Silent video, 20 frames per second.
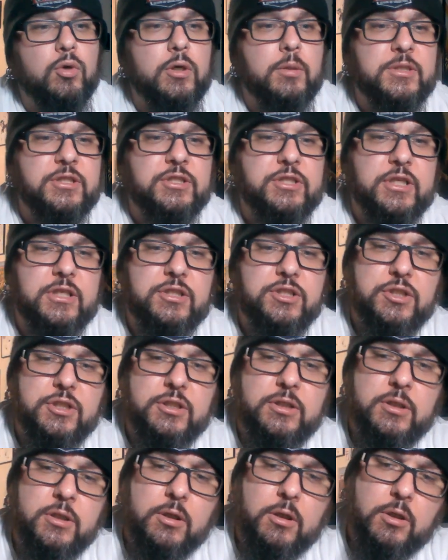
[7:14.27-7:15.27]

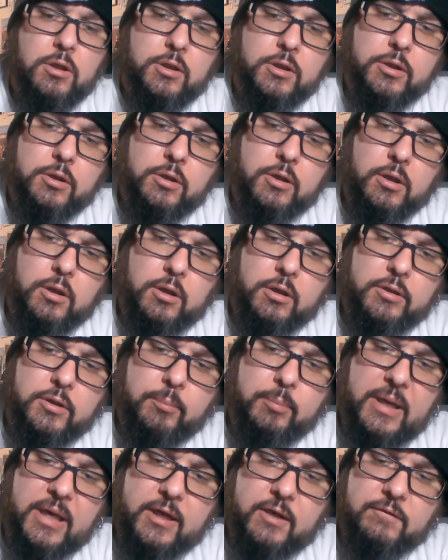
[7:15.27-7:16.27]
ornamentation on
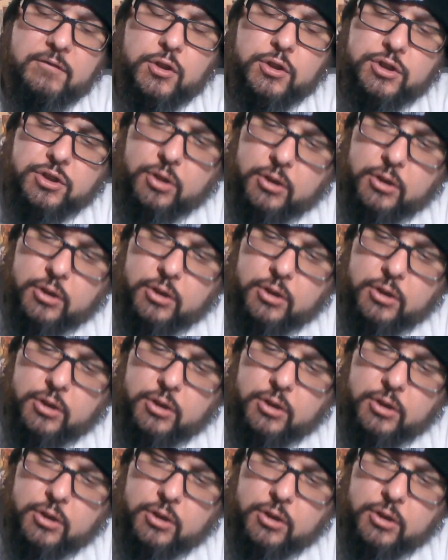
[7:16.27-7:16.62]
the back of her